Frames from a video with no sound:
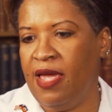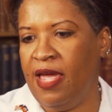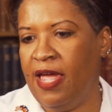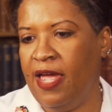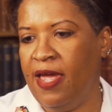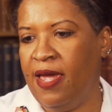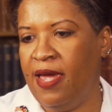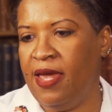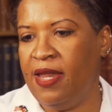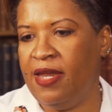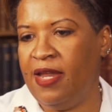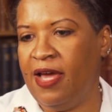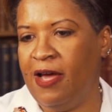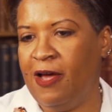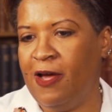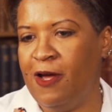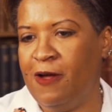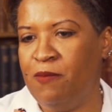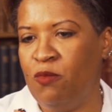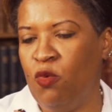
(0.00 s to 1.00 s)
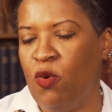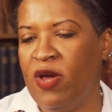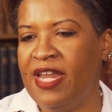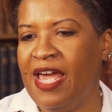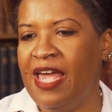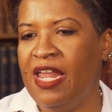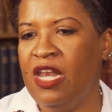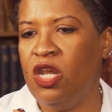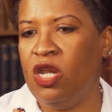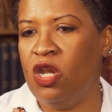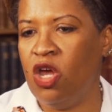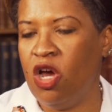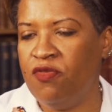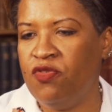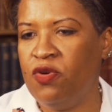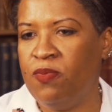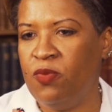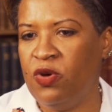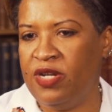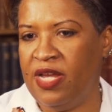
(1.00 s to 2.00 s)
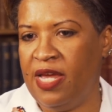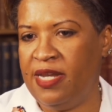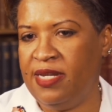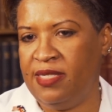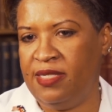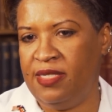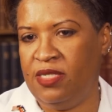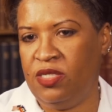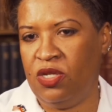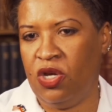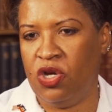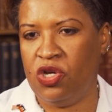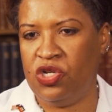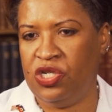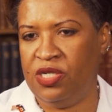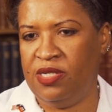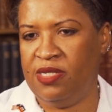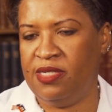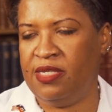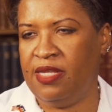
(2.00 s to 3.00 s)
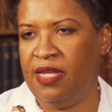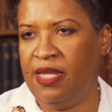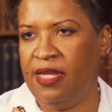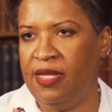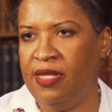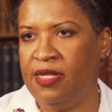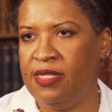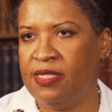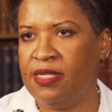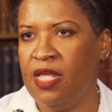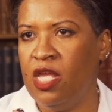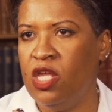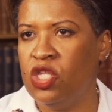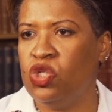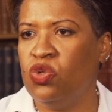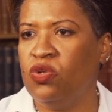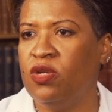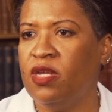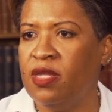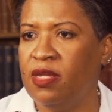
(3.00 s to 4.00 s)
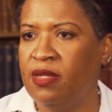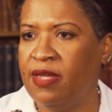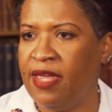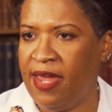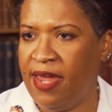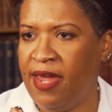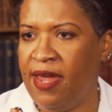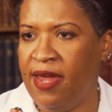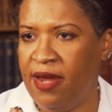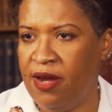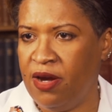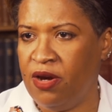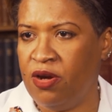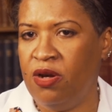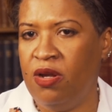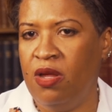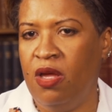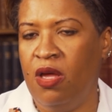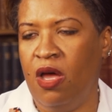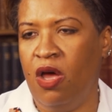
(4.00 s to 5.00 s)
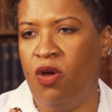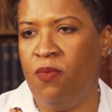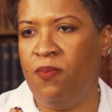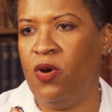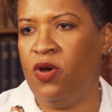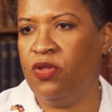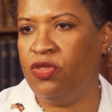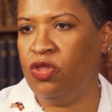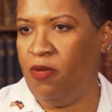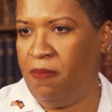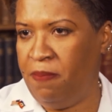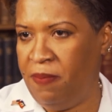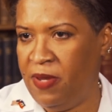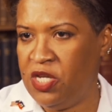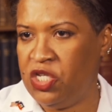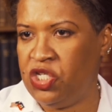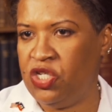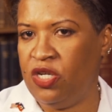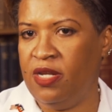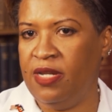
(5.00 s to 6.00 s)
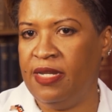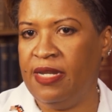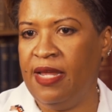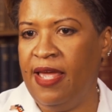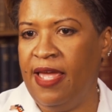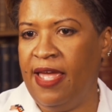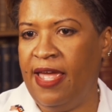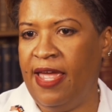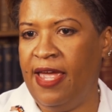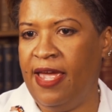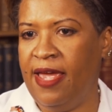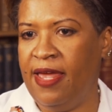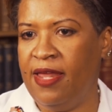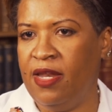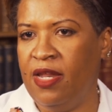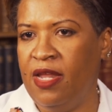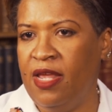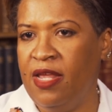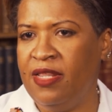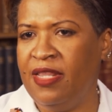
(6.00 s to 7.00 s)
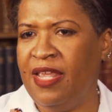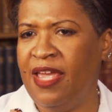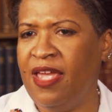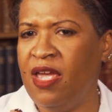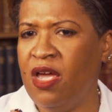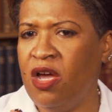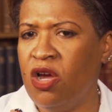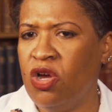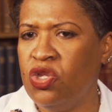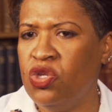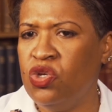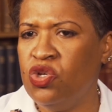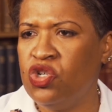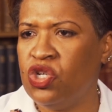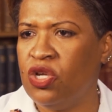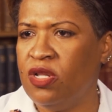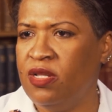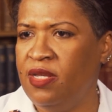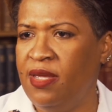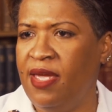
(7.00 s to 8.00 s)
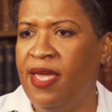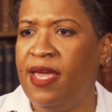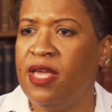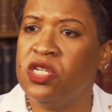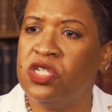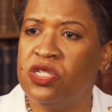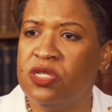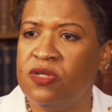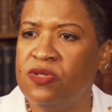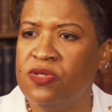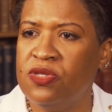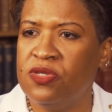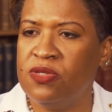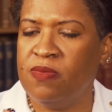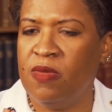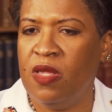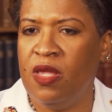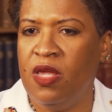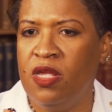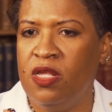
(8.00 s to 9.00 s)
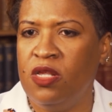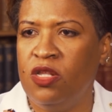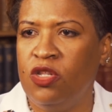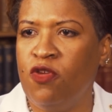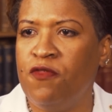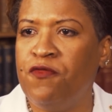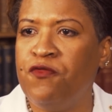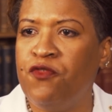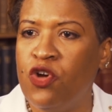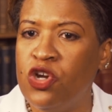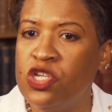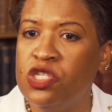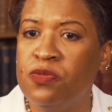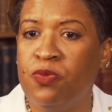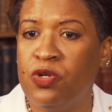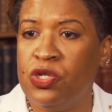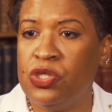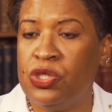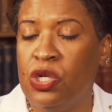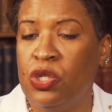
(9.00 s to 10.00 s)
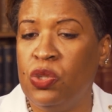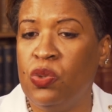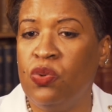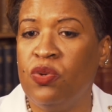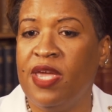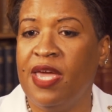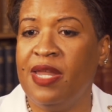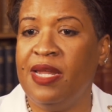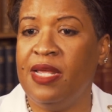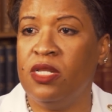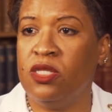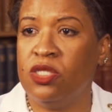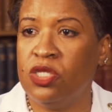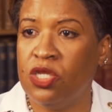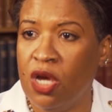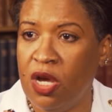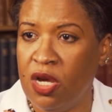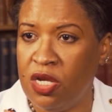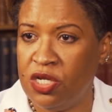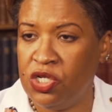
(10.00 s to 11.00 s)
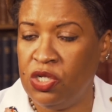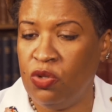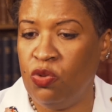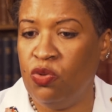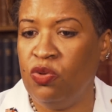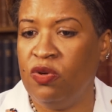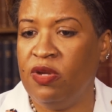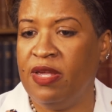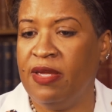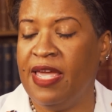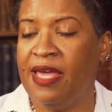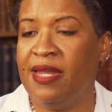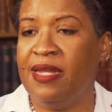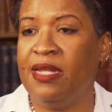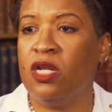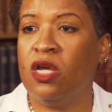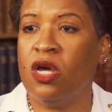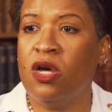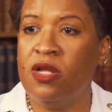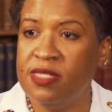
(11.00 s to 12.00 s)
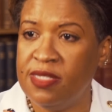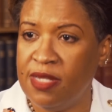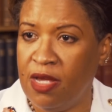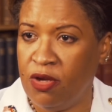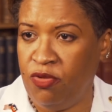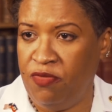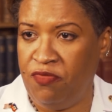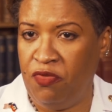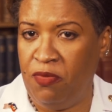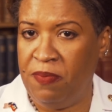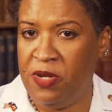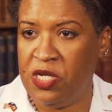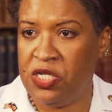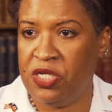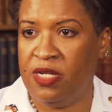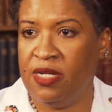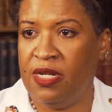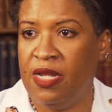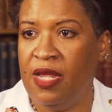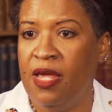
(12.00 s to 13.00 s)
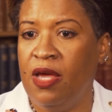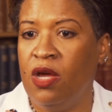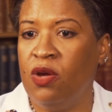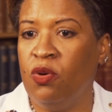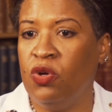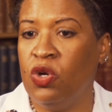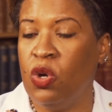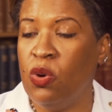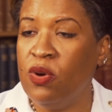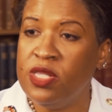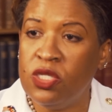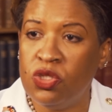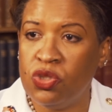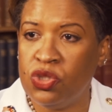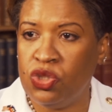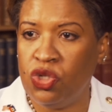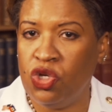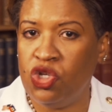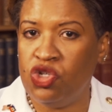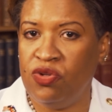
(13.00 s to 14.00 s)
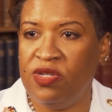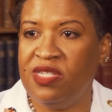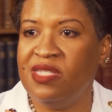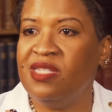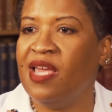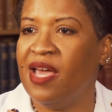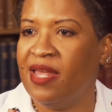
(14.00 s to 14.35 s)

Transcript: And what I love about anesthesiologists is to care about the patient. And they are usually anxious. The first person who get in contact with a patient going to surgery is the